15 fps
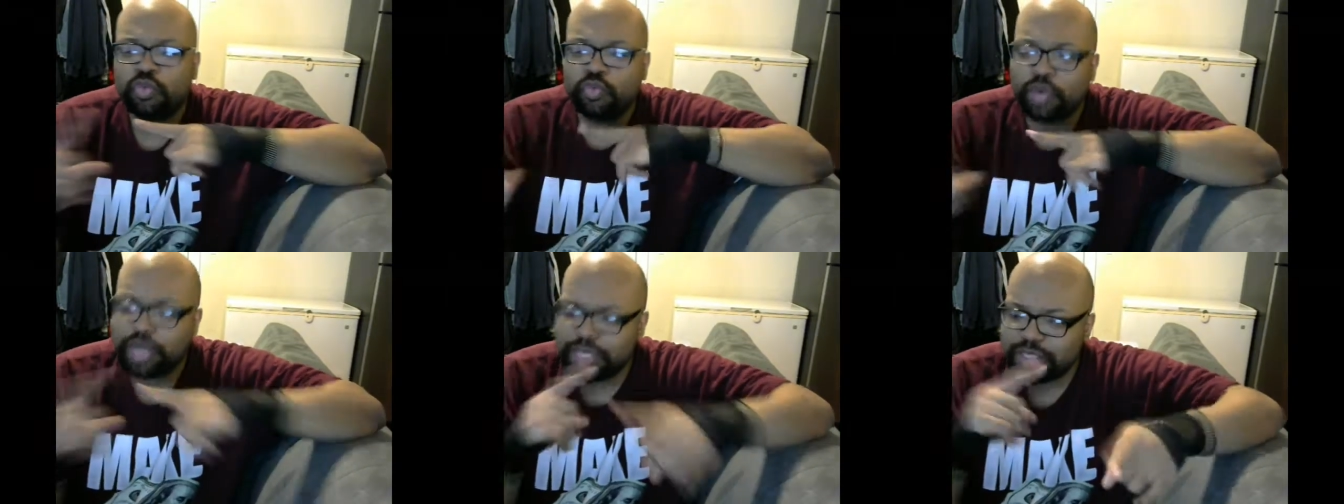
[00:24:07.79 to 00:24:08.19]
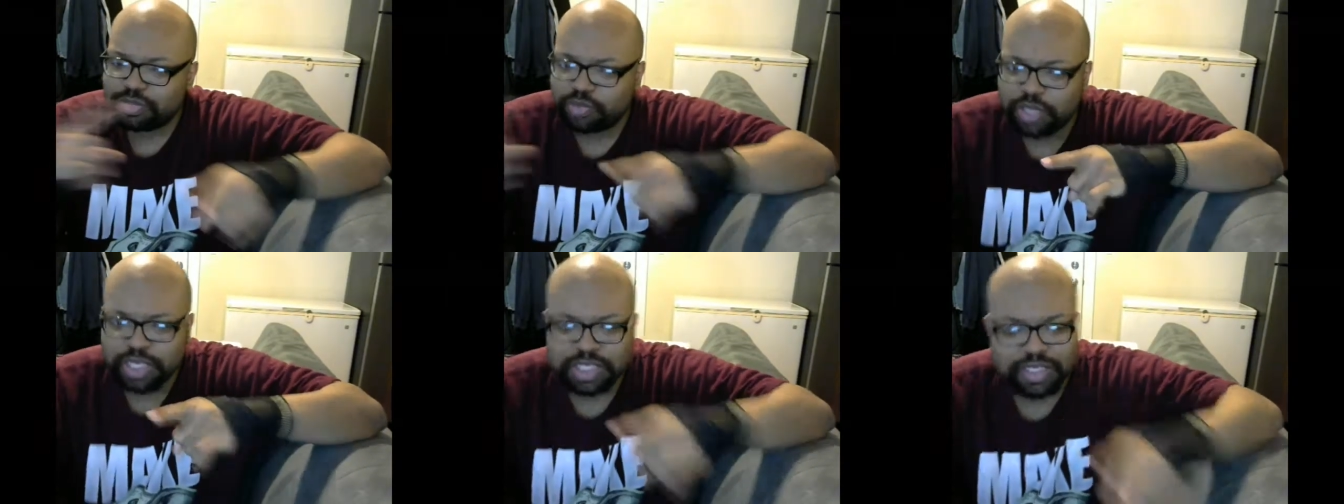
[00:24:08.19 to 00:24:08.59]
when it's
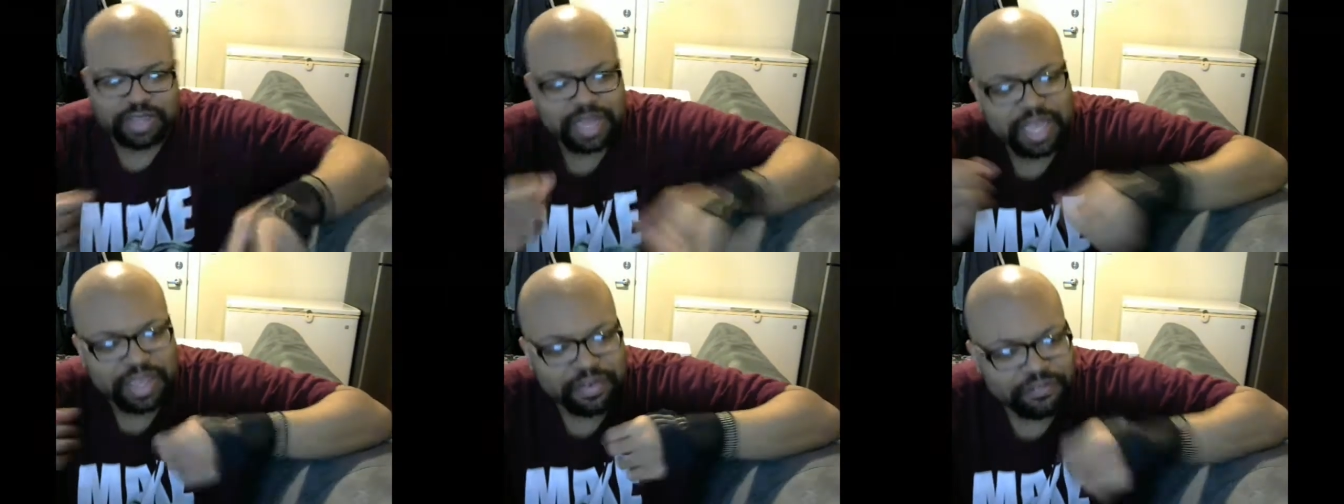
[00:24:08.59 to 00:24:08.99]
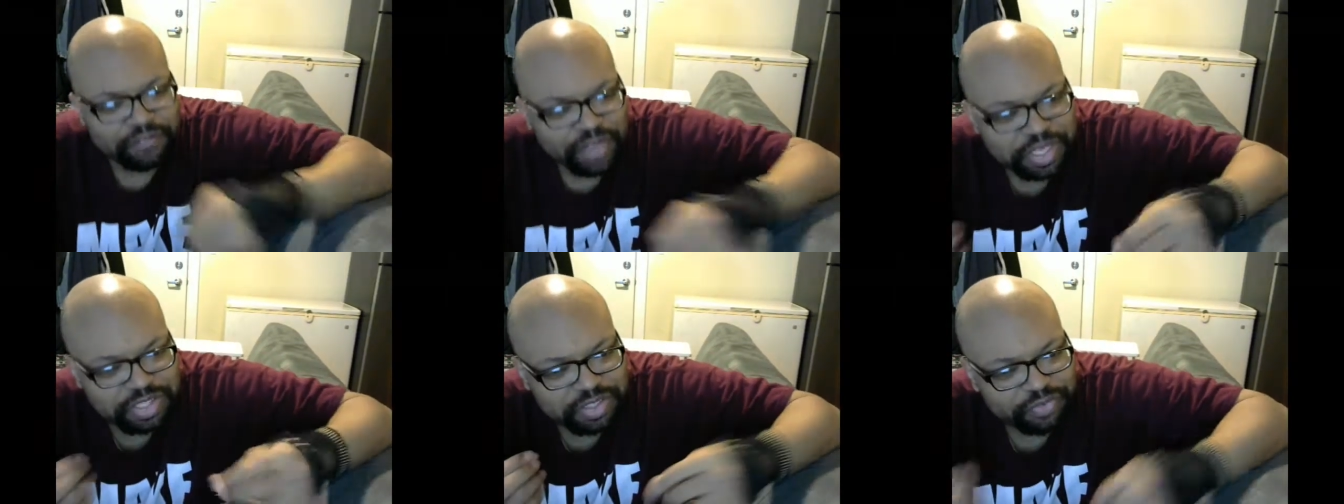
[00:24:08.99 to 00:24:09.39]
when it's a, like a
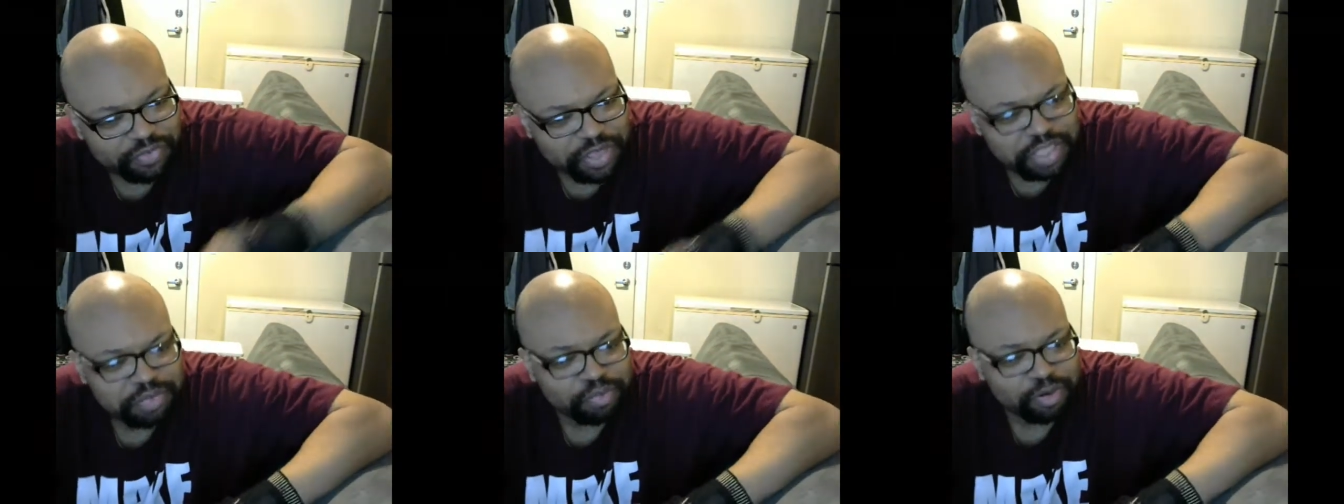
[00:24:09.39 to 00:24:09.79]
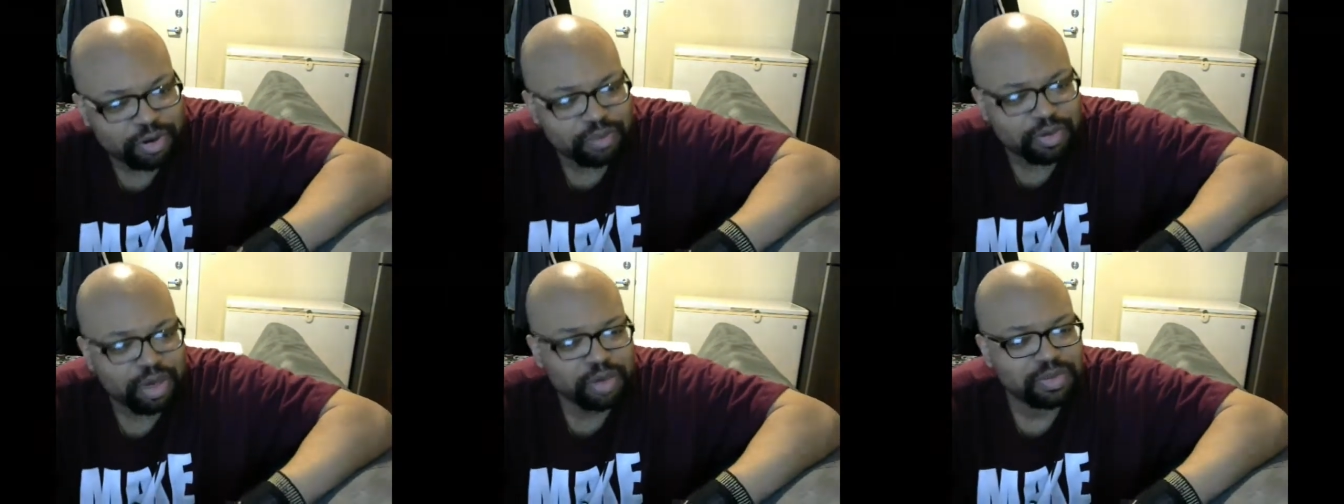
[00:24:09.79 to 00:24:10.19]
face-to-face
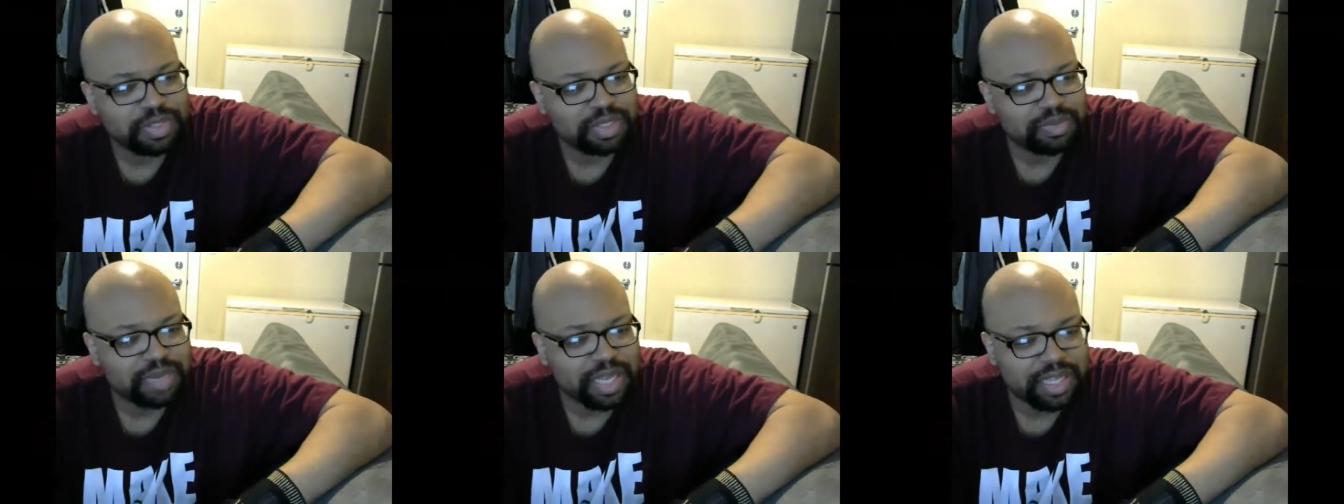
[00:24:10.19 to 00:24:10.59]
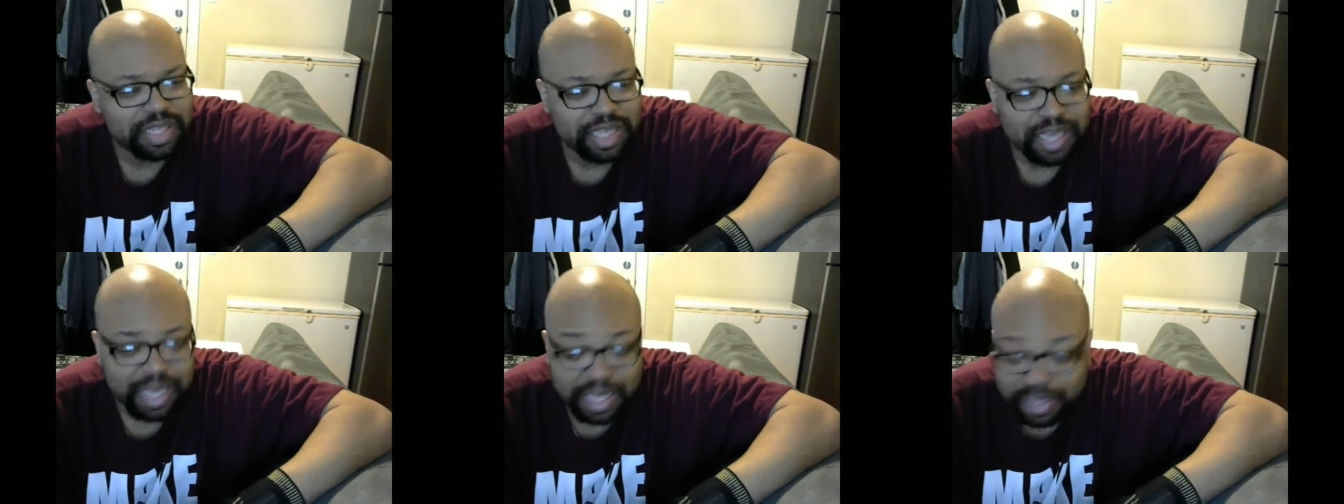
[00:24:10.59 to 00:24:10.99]
promo, something like
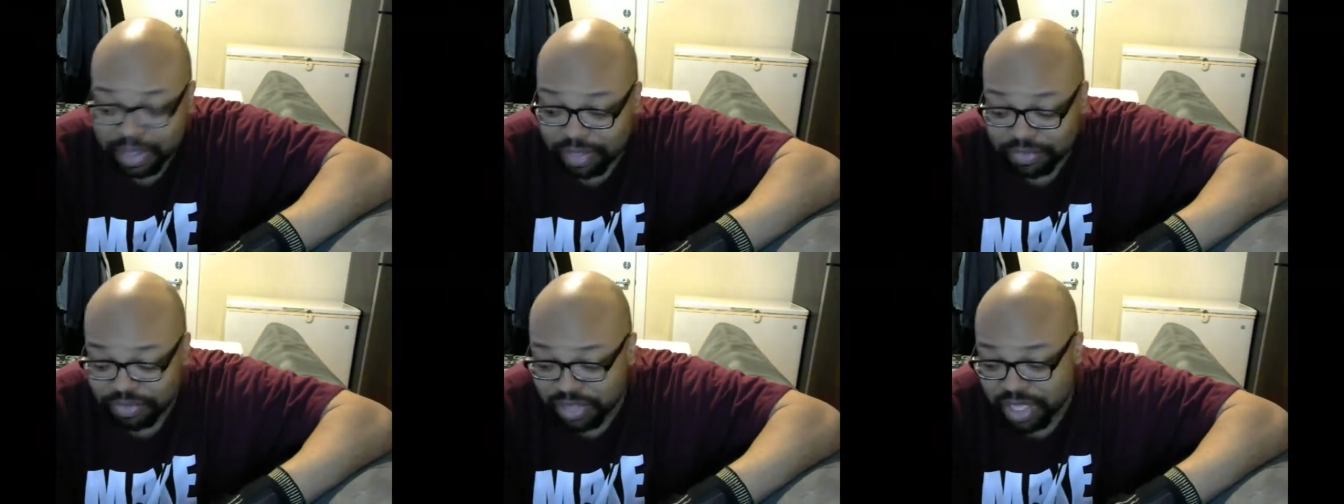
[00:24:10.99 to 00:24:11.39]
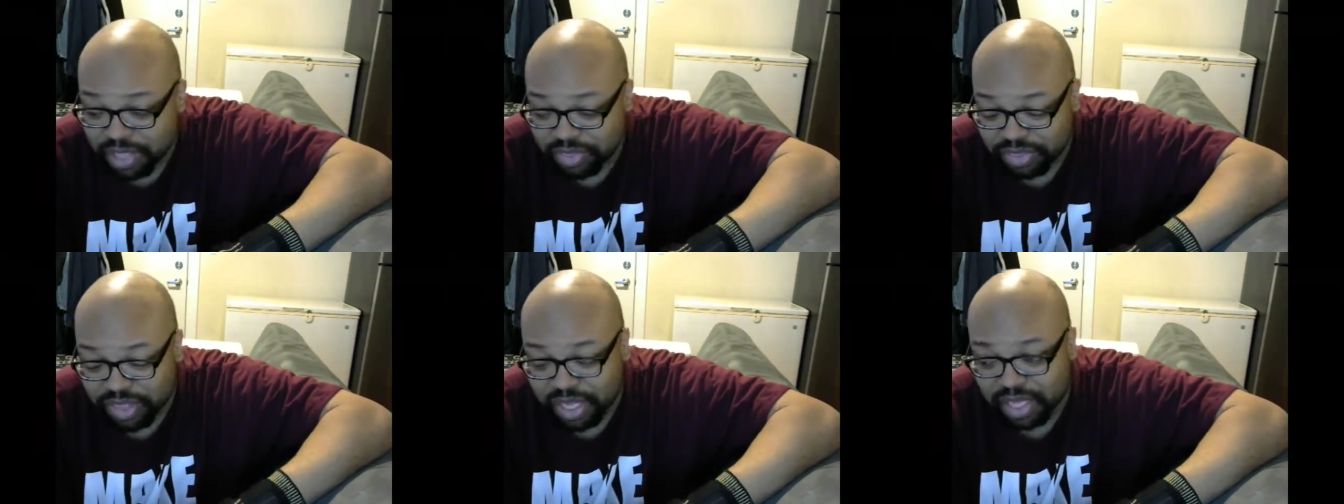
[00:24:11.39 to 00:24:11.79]
that. I I
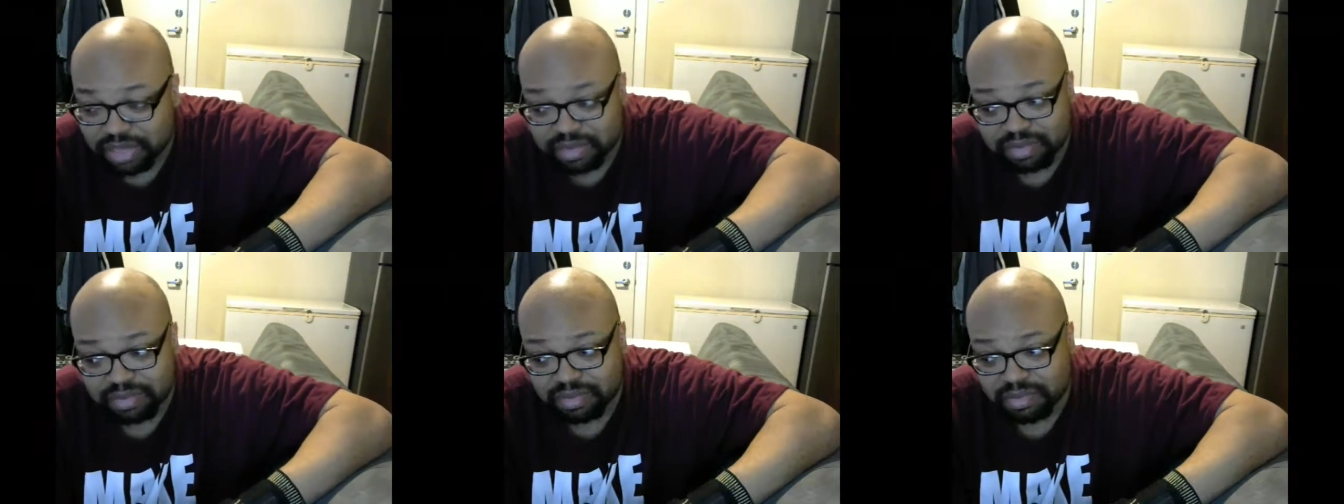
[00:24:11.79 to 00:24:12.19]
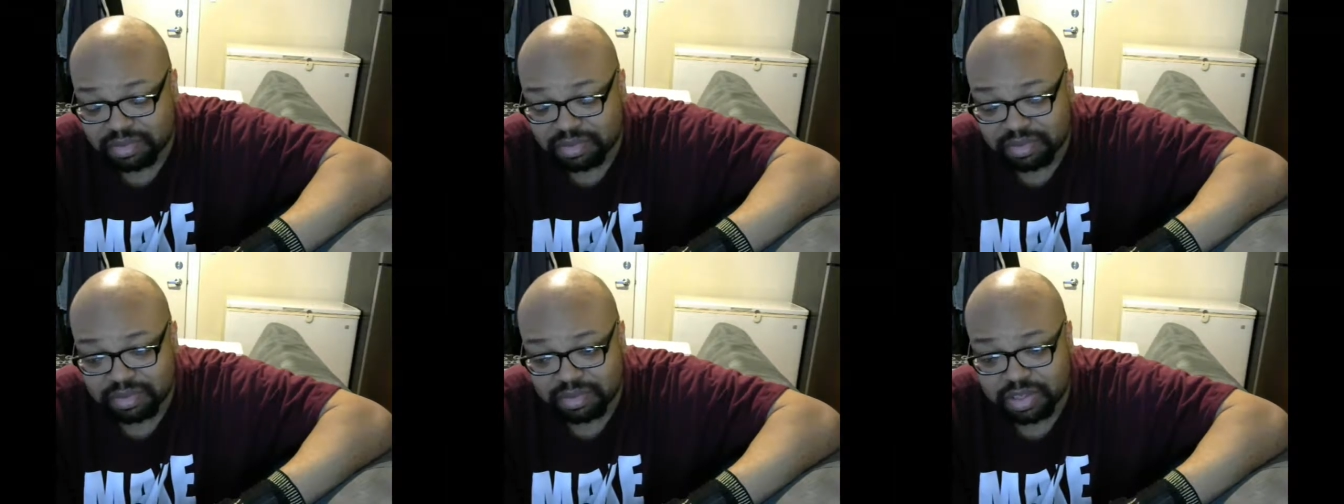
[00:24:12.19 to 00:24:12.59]
think that
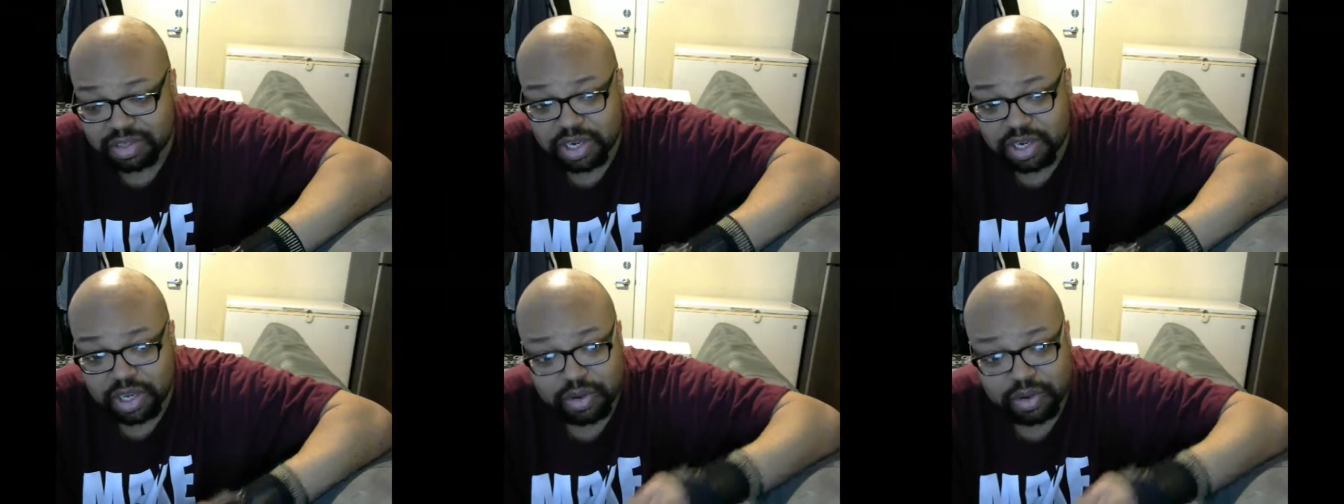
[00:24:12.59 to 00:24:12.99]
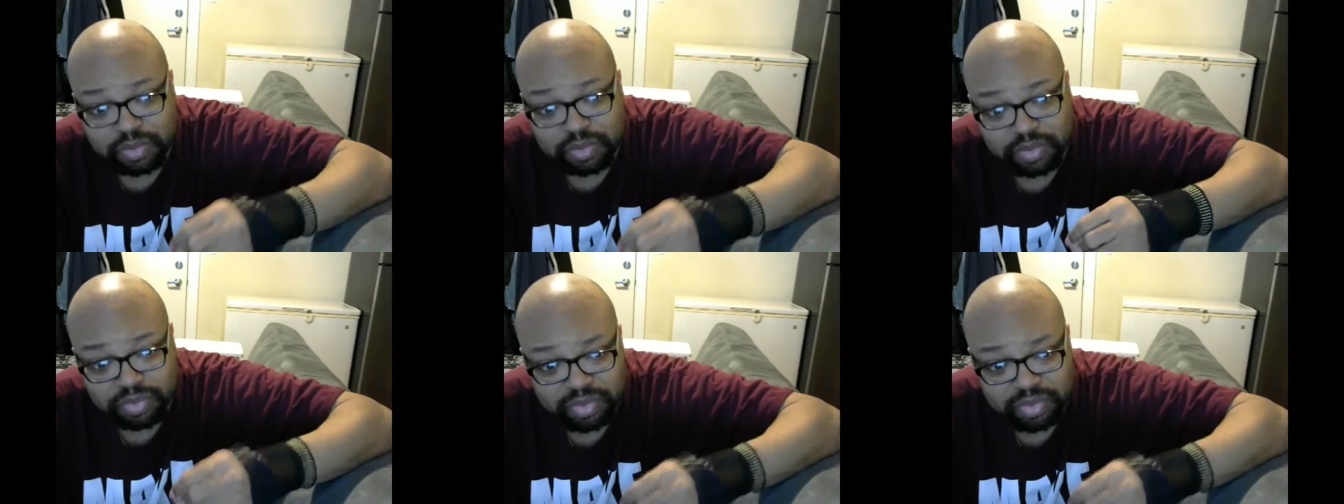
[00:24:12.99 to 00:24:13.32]
you know